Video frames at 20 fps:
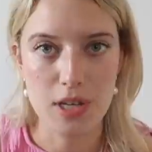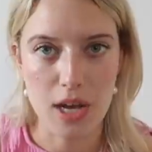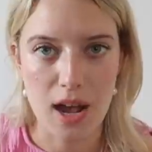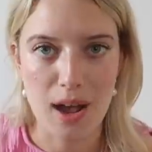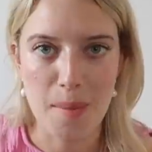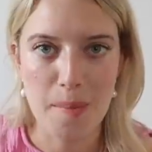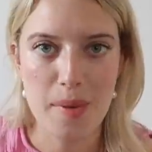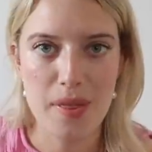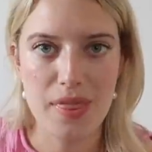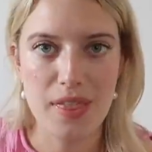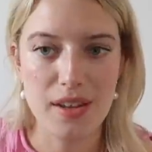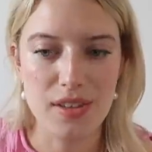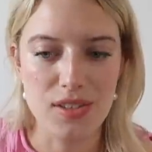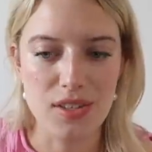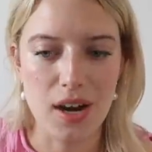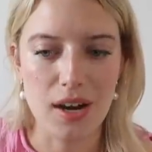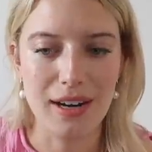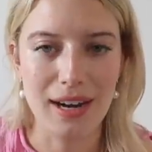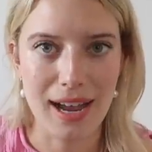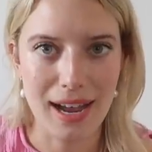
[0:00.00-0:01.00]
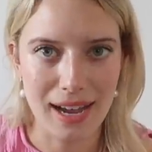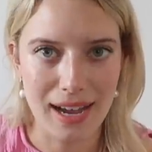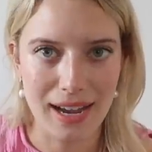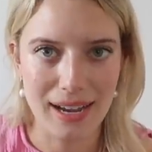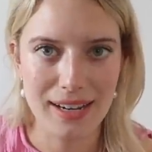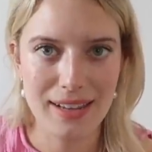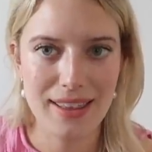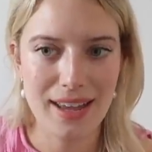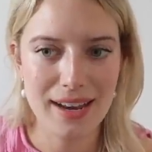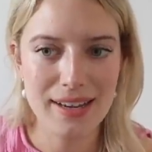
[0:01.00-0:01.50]
top that Zara
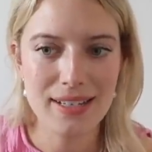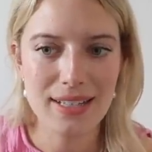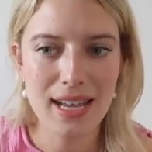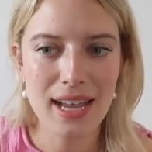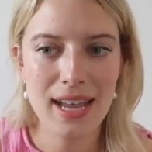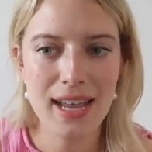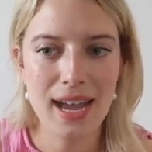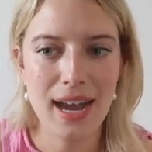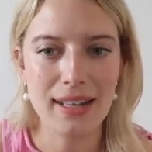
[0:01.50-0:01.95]
had that day.